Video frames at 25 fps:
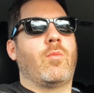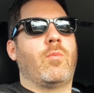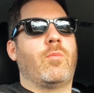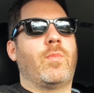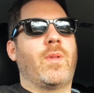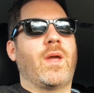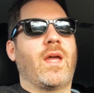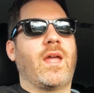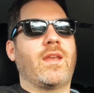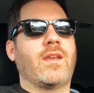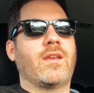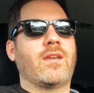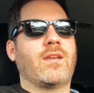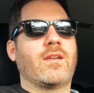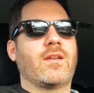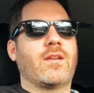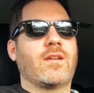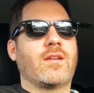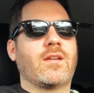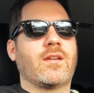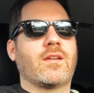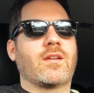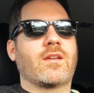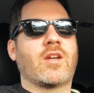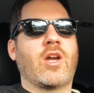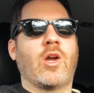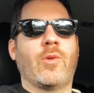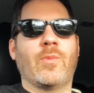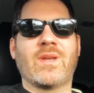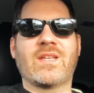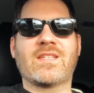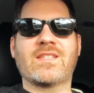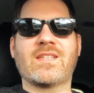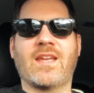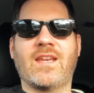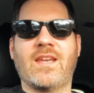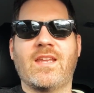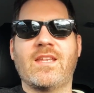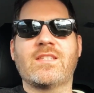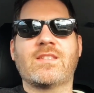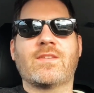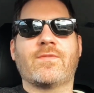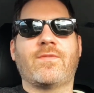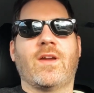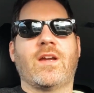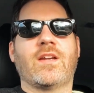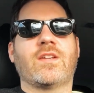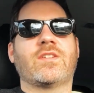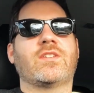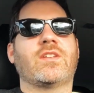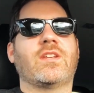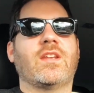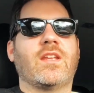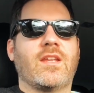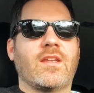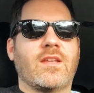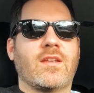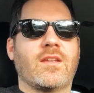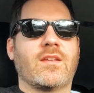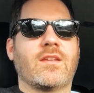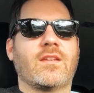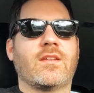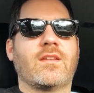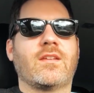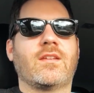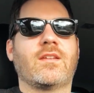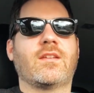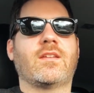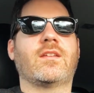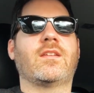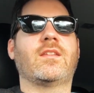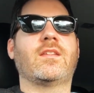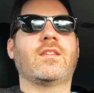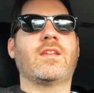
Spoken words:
But Comicsgate is functioning.